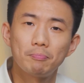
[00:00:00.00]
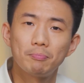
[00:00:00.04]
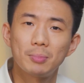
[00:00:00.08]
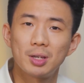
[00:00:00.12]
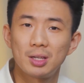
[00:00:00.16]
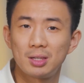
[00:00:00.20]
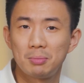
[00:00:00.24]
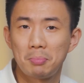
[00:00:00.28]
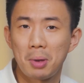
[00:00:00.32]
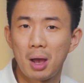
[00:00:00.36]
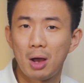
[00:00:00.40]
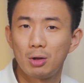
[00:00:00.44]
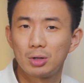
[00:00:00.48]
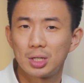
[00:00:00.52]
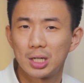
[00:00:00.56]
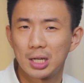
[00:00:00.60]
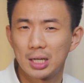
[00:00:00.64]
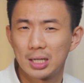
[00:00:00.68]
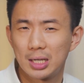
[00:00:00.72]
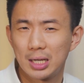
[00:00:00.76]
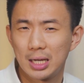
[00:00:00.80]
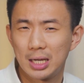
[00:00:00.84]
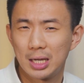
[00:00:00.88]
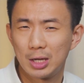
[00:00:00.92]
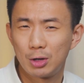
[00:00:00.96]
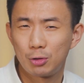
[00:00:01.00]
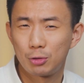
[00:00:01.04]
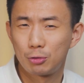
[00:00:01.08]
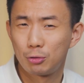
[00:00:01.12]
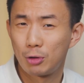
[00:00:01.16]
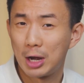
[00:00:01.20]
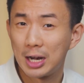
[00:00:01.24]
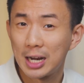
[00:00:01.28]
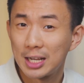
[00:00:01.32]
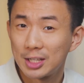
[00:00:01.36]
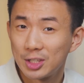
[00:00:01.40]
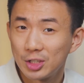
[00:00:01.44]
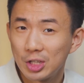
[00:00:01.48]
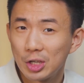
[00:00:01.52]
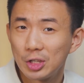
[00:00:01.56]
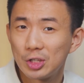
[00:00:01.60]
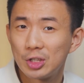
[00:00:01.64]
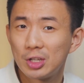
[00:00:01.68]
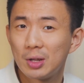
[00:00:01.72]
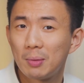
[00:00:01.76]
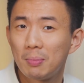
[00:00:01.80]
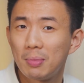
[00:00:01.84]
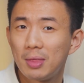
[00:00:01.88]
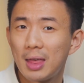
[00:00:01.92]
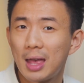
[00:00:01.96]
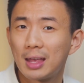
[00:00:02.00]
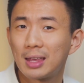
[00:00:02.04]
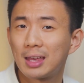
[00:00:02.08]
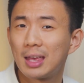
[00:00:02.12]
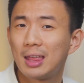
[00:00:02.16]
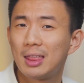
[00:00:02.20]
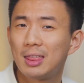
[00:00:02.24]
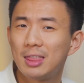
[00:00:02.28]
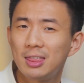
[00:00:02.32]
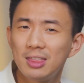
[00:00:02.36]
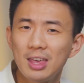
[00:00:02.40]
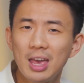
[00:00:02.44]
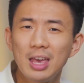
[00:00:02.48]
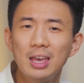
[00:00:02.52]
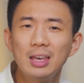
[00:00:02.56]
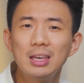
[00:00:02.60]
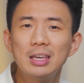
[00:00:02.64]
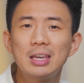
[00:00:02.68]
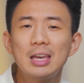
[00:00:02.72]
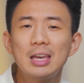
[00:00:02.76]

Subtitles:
It's about creating systems that can think,